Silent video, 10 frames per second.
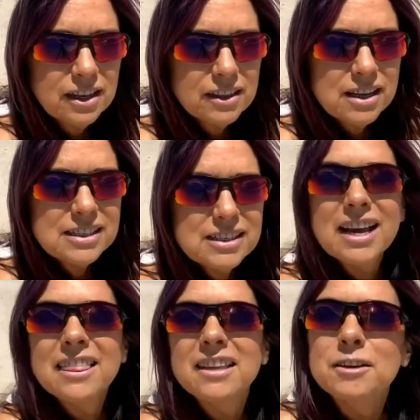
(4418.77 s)
unless
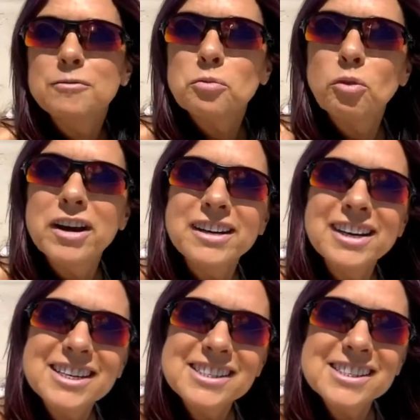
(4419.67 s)
I lived right
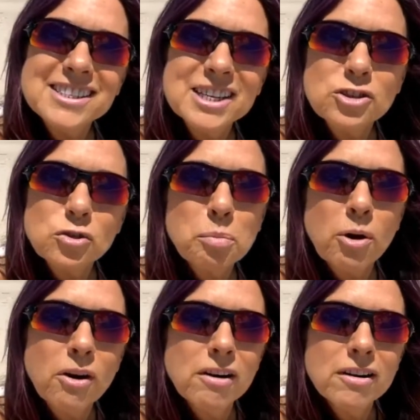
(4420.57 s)
next to Central
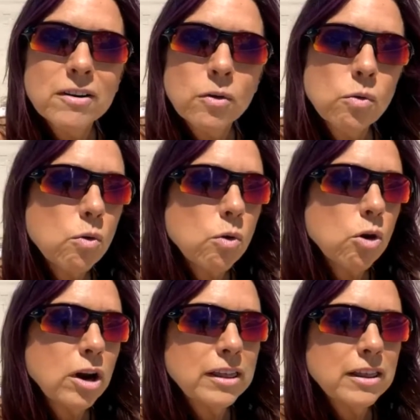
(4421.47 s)
Park
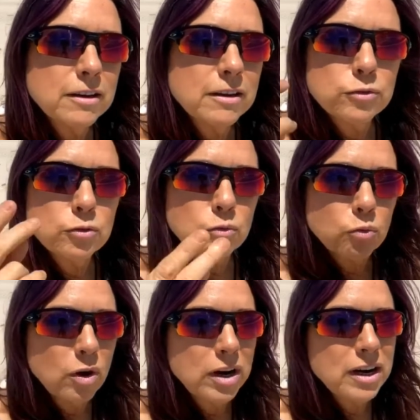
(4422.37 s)
or I lived
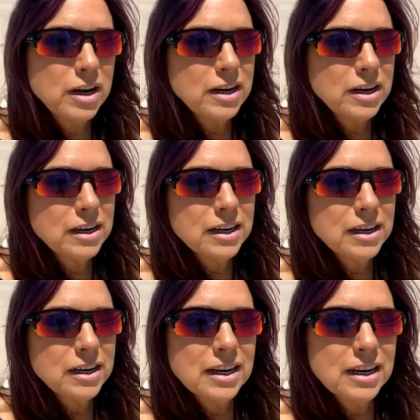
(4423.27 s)
right
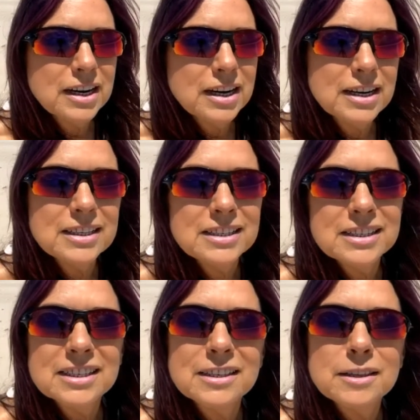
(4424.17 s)
next
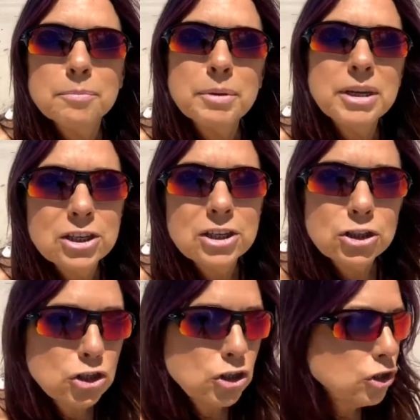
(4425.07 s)
to the
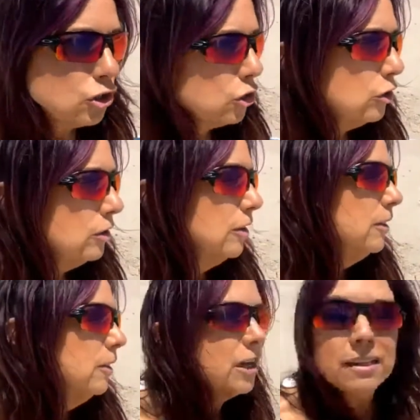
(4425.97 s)
beach,
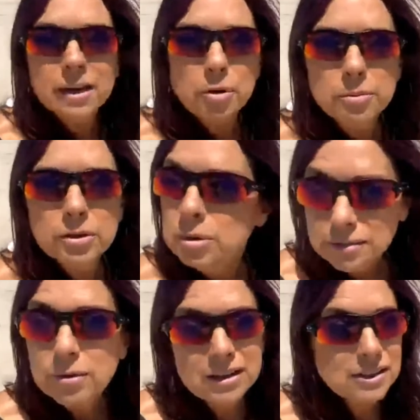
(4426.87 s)
which
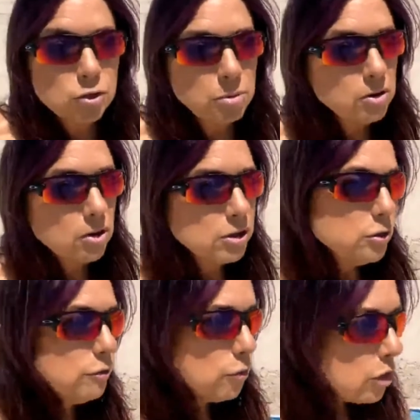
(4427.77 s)
then I probably
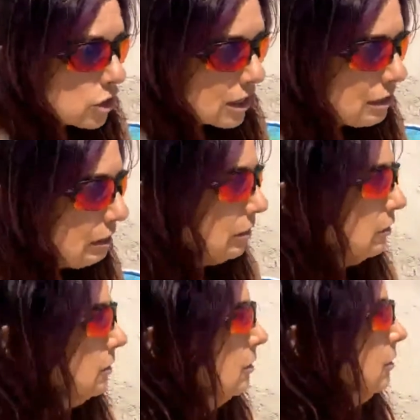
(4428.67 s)
could. But living
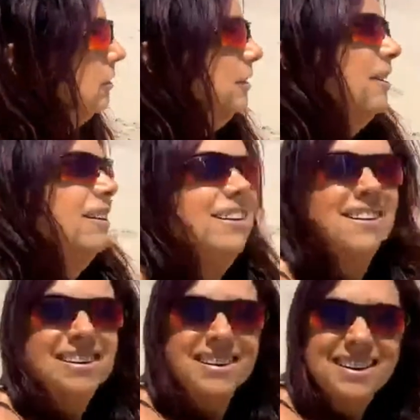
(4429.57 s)
right next to Central Park would
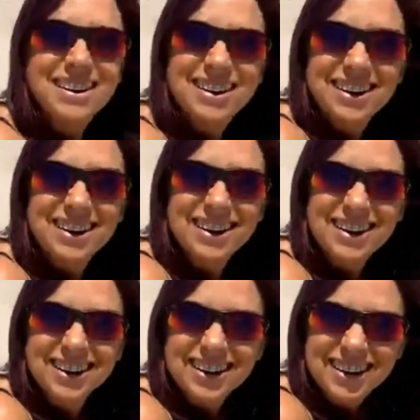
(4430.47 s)
cost you a fortune.